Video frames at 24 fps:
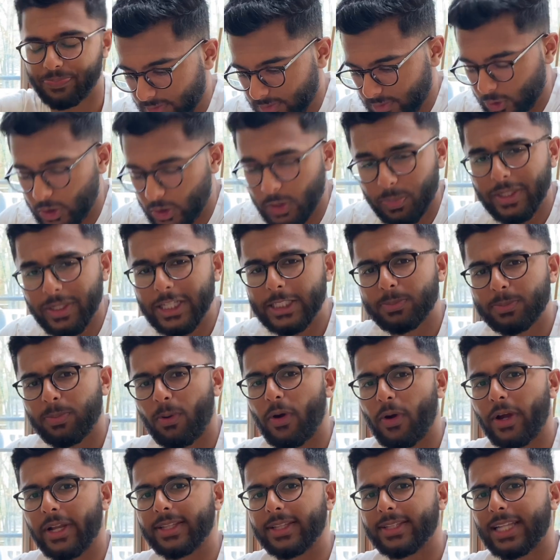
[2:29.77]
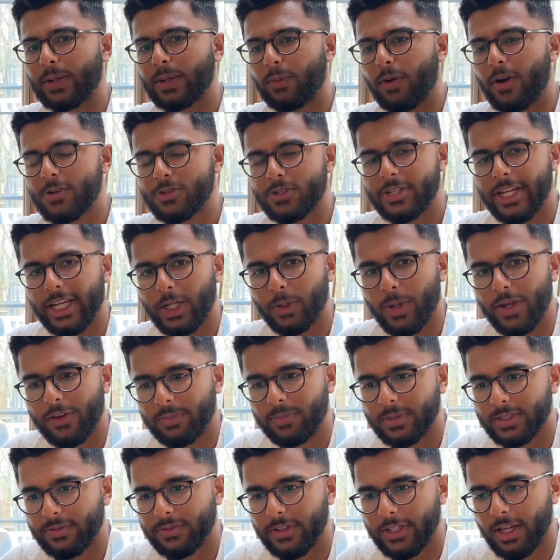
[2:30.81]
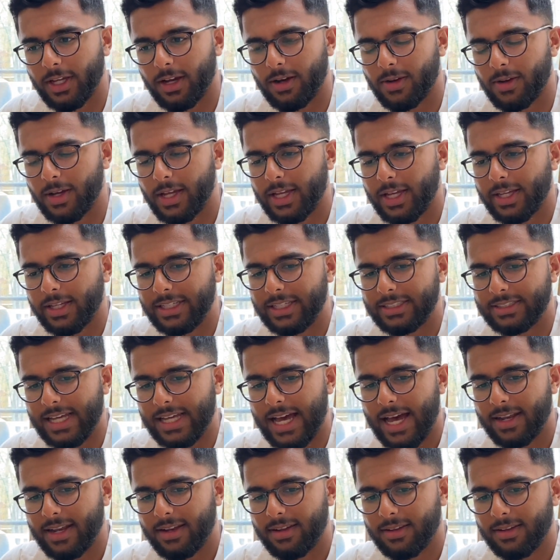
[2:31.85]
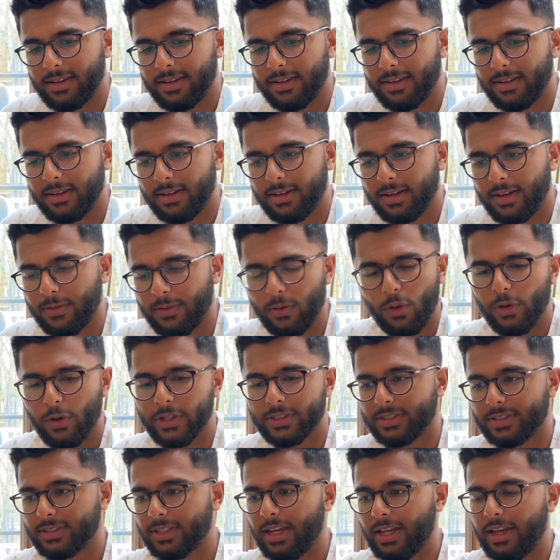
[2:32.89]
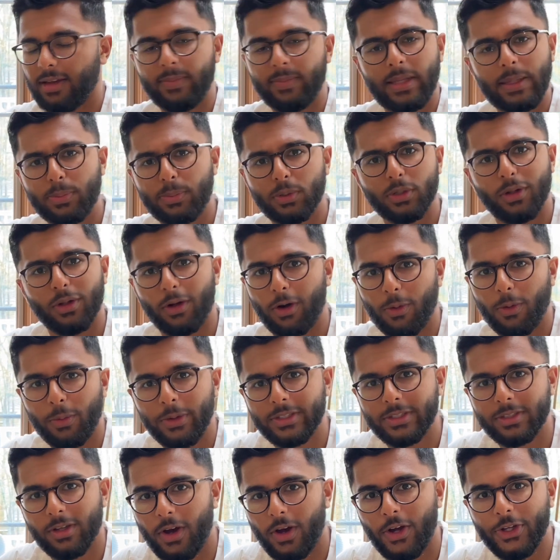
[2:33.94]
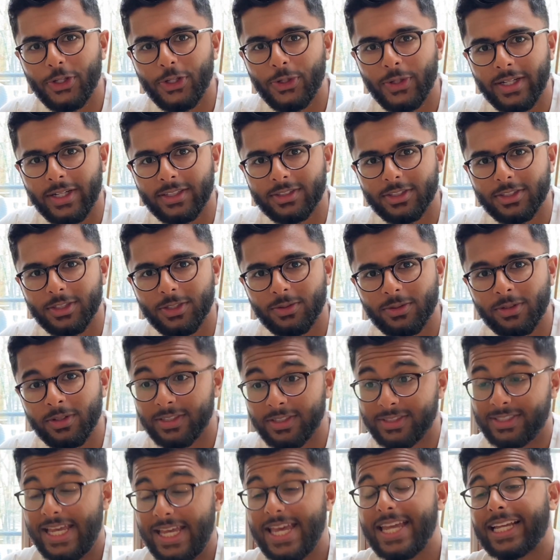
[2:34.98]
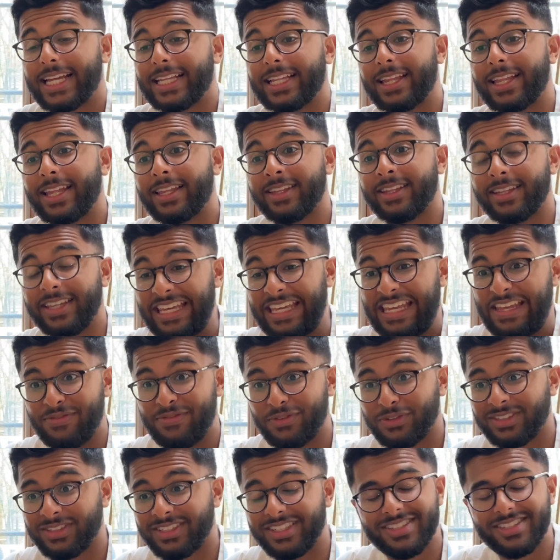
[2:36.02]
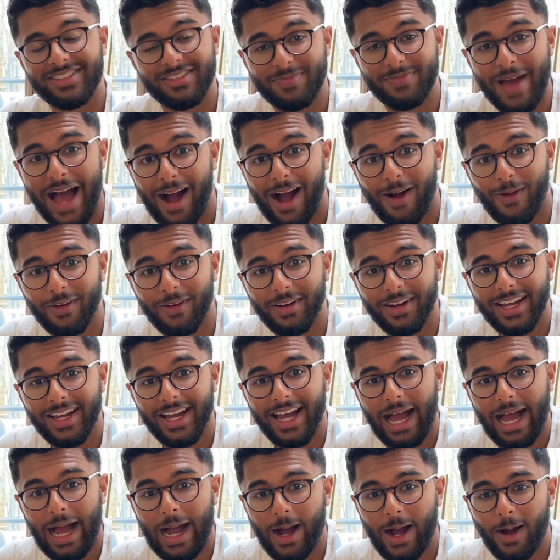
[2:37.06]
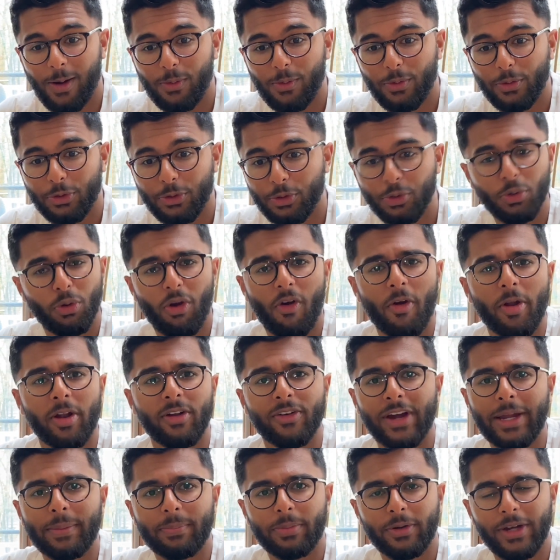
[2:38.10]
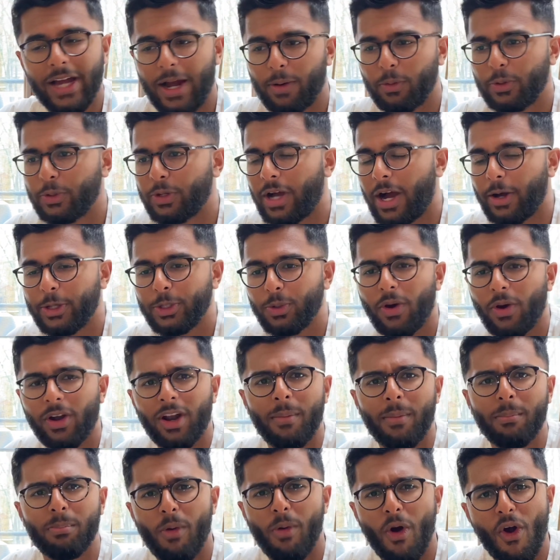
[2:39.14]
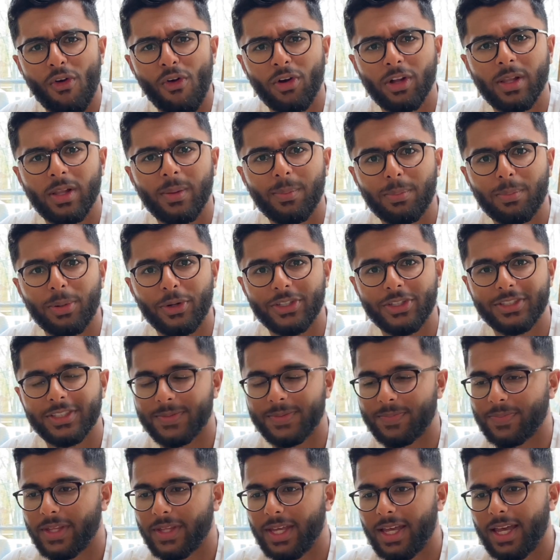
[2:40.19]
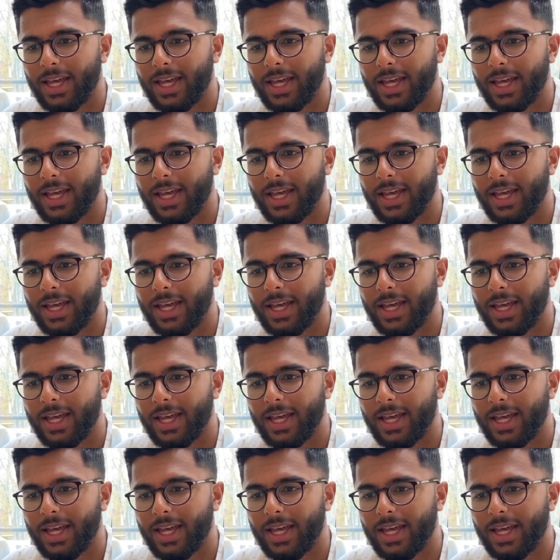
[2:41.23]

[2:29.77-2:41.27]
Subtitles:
So the biggest point I want you to take away from this video is that, of course, people always argue against you, saying the evilness of power, how you aren't a right person, how you aren't a moral person.